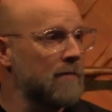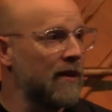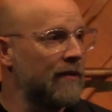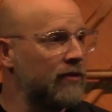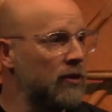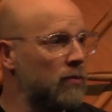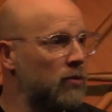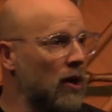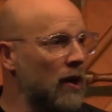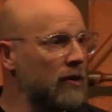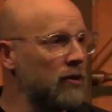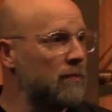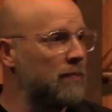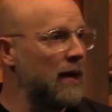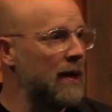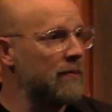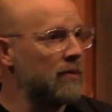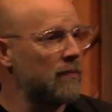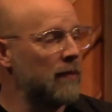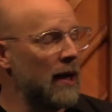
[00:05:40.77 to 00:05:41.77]
If you brought your
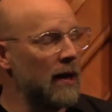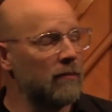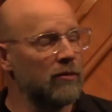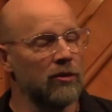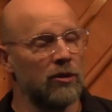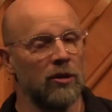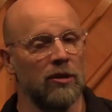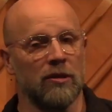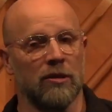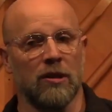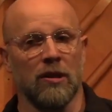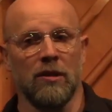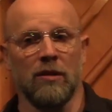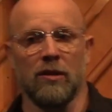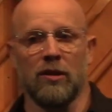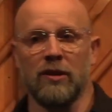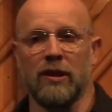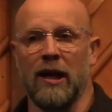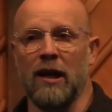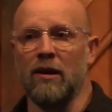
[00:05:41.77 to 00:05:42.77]
paper Bibles, you can turn
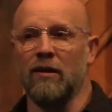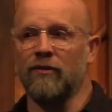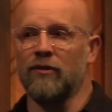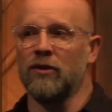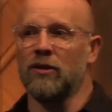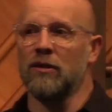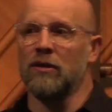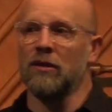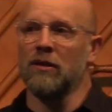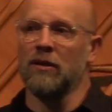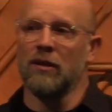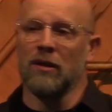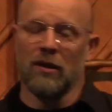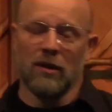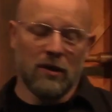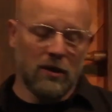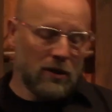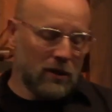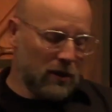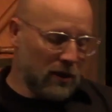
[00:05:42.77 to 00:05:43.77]
there now. If you're
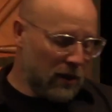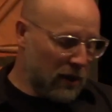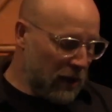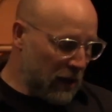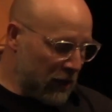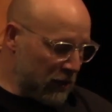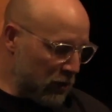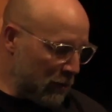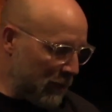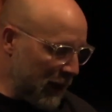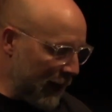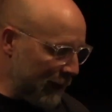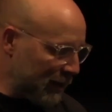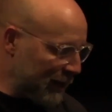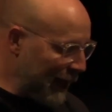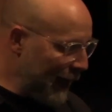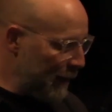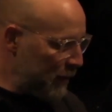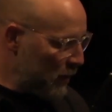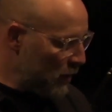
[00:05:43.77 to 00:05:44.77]
on your
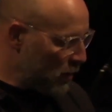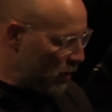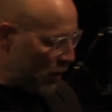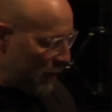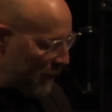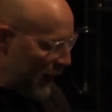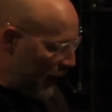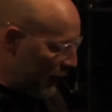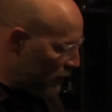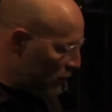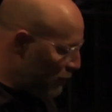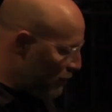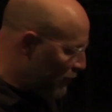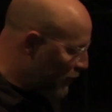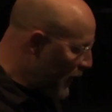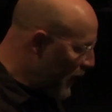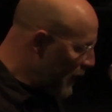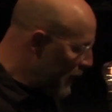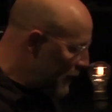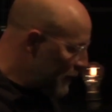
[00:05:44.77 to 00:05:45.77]
Bible app, you can go to Matthew
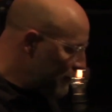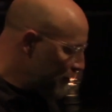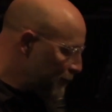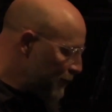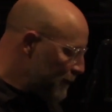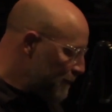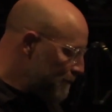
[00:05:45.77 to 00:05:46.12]
5.